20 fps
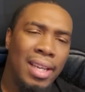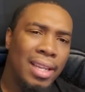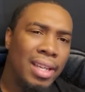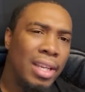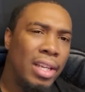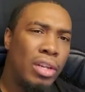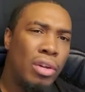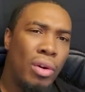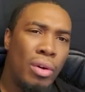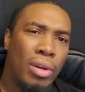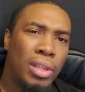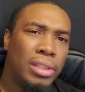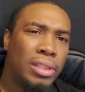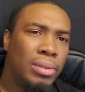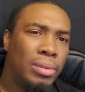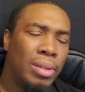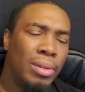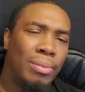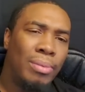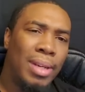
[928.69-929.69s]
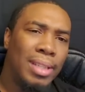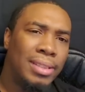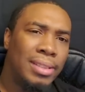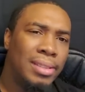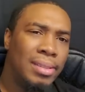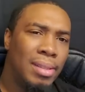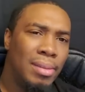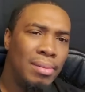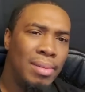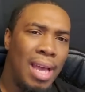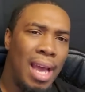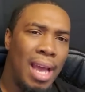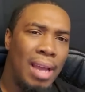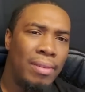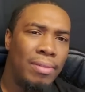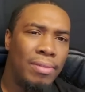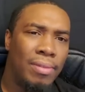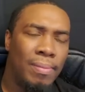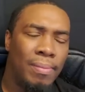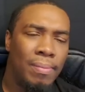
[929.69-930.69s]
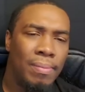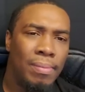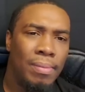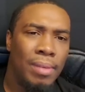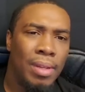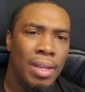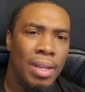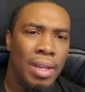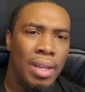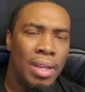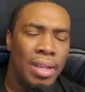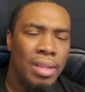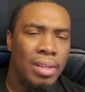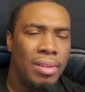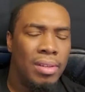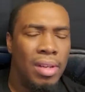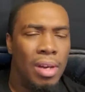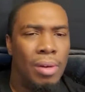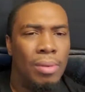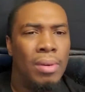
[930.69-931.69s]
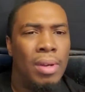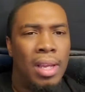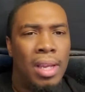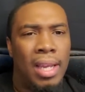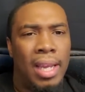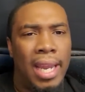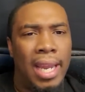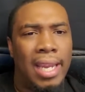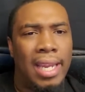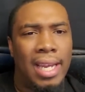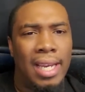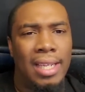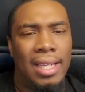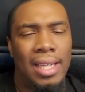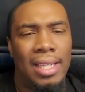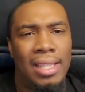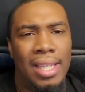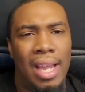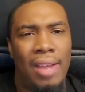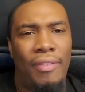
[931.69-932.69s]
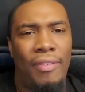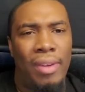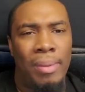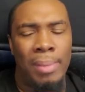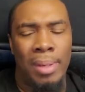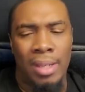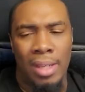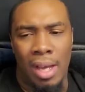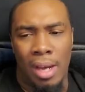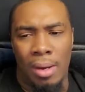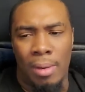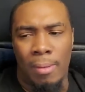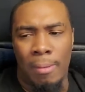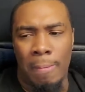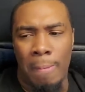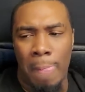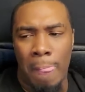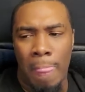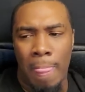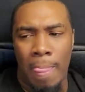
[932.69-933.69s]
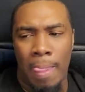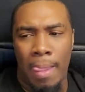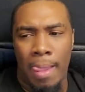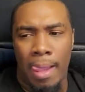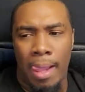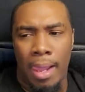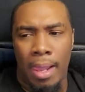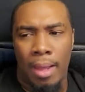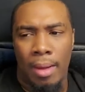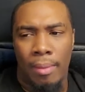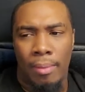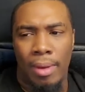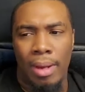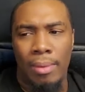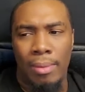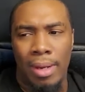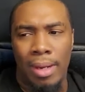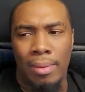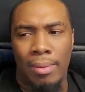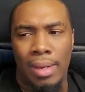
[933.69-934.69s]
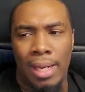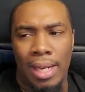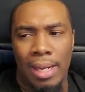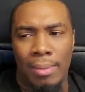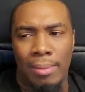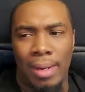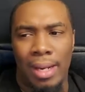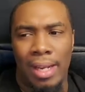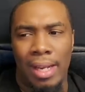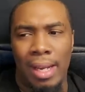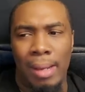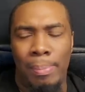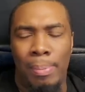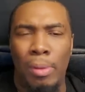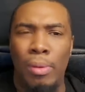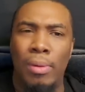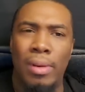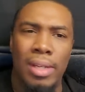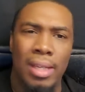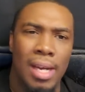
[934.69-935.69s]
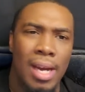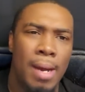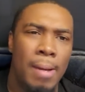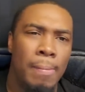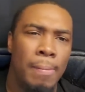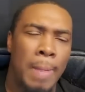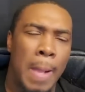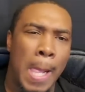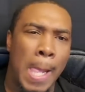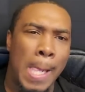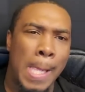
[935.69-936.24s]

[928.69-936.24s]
can cost you the rest of your life. You know, he could have left him alone. When he pulled up